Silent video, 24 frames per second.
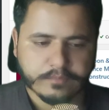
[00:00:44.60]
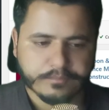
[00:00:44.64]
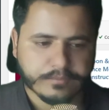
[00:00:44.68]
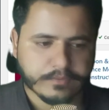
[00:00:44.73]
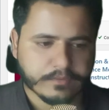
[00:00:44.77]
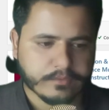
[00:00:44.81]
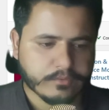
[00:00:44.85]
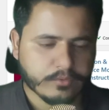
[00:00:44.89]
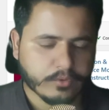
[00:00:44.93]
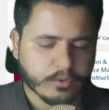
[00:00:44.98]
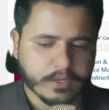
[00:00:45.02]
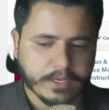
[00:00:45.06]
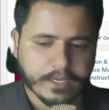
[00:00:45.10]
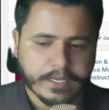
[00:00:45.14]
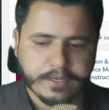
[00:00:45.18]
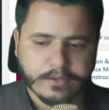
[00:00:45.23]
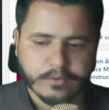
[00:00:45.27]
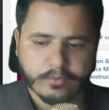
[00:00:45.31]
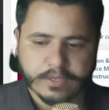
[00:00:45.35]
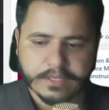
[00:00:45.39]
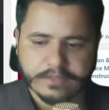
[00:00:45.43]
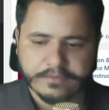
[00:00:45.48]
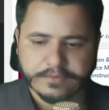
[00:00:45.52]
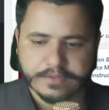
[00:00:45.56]
So here you
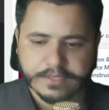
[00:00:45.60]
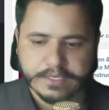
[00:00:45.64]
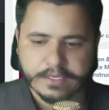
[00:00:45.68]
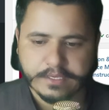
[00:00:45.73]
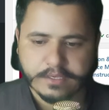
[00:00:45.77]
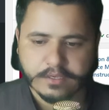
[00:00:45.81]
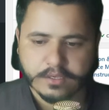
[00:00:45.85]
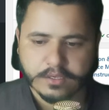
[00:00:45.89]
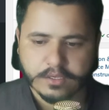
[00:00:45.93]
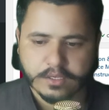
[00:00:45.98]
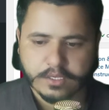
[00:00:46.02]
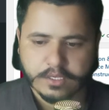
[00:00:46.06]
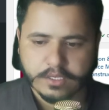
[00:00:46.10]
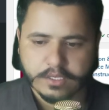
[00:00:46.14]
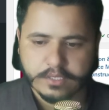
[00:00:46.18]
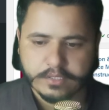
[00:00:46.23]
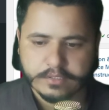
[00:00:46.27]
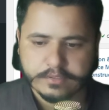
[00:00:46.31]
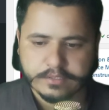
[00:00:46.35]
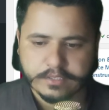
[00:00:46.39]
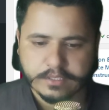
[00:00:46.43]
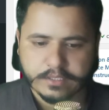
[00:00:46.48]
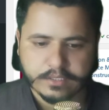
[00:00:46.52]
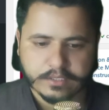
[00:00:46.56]
can see
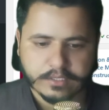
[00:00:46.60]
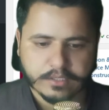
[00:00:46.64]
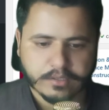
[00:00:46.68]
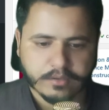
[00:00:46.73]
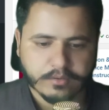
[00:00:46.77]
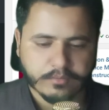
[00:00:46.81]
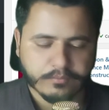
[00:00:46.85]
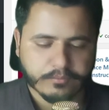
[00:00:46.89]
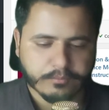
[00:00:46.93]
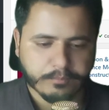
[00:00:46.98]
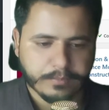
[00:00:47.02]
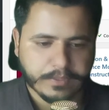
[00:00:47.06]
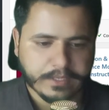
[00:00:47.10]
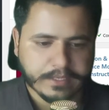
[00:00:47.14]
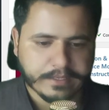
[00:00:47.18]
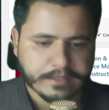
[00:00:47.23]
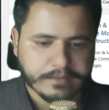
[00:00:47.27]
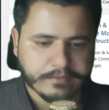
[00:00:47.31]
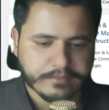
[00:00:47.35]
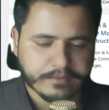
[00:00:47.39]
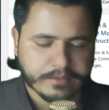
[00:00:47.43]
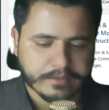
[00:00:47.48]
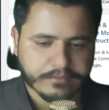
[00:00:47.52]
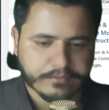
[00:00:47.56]
the
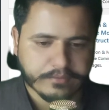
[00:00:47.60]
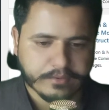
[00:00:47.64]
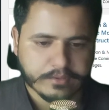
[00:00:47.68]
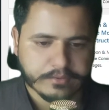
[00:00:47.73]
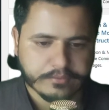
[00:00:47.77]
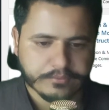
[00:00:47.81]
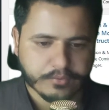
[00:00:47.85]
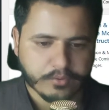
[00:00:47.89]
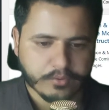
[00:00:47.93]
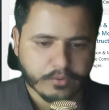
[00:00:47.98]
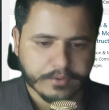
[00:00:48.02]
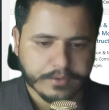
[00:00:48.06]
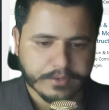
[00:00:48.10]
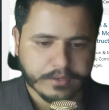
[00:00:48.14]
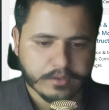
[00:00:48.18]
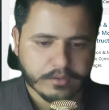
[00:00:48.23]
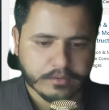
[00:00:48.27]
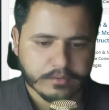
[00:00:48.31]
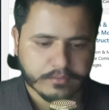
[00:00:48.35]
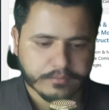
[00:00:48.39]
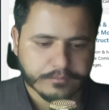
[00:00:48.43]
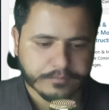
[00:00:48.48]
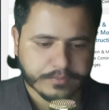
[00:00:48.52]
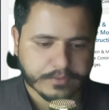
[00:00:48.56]
plugins is show here.